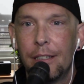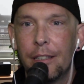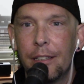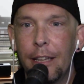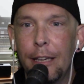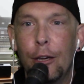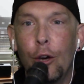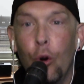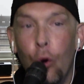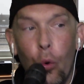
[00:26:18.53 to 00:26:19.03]

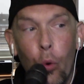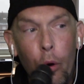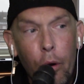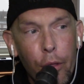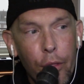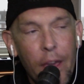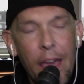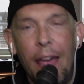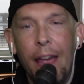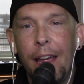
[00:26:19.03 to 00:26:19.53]
Like, who
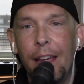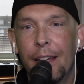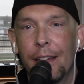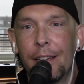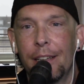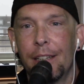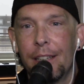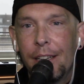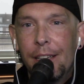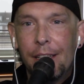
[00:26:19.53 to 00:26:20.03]
are they
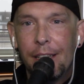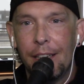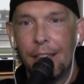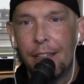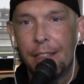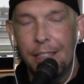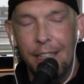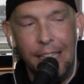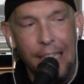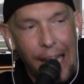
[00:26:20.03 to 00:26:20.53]

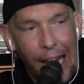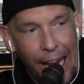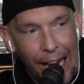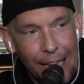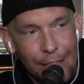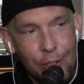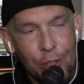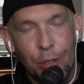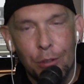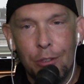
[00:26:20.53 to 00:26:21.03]
to
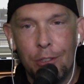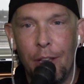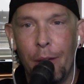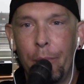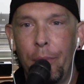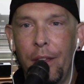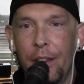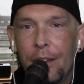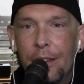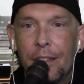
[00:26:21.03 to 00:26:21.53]
cancel
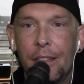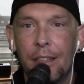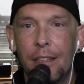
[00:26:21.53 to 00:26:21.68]
something?